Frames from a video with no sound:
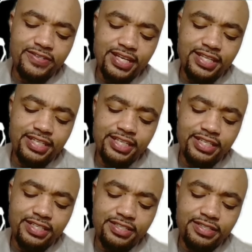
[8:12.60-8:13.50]
I think,
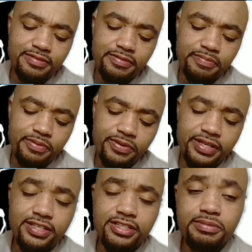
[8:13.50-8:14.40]
is important. He
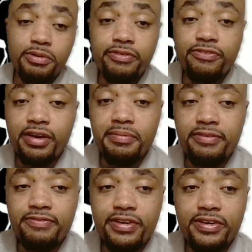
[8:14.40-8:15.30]
talks about reframing
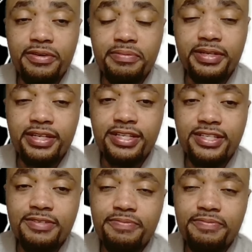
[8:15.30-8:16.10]
failure because